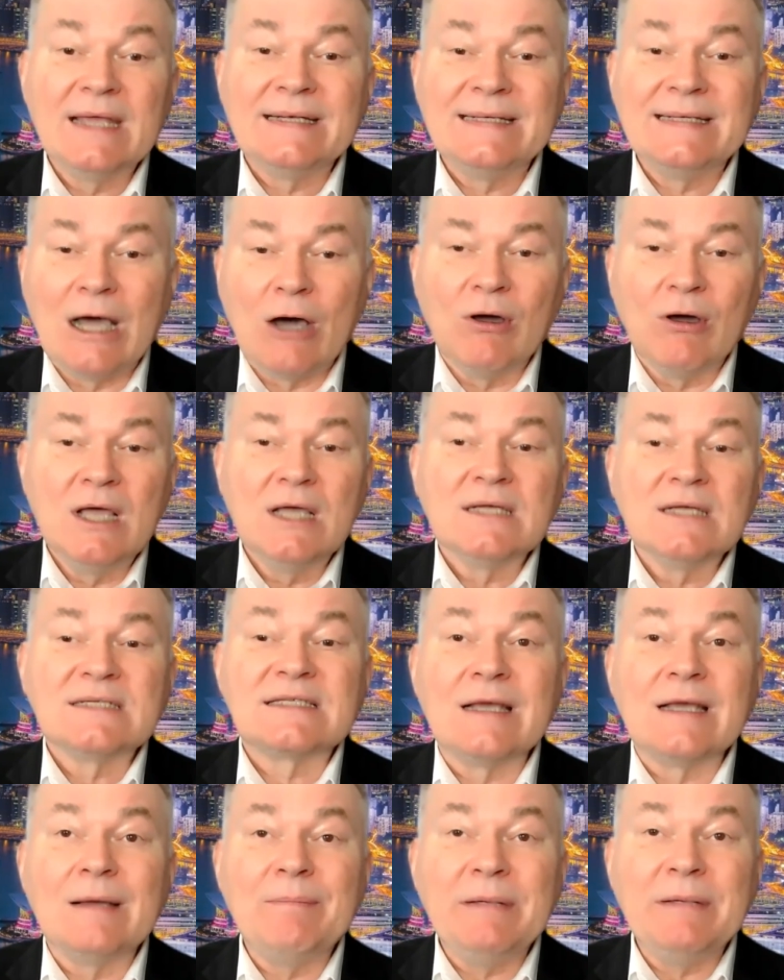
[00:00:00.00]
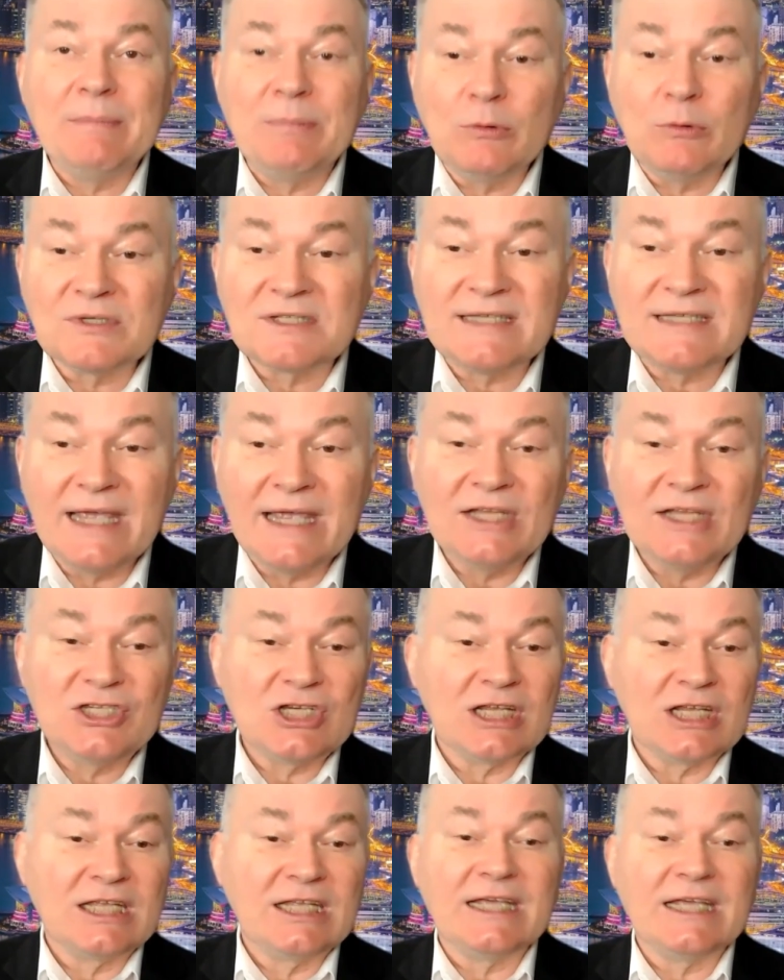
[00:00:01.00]
Now, some people will say
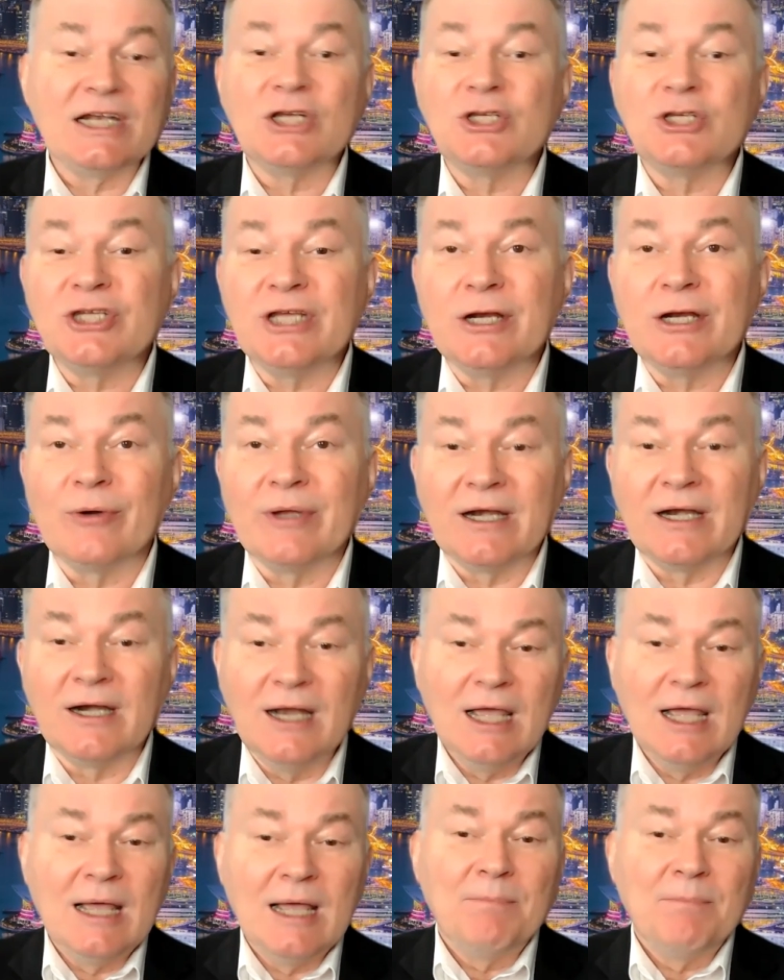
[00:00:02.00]
to get a generator,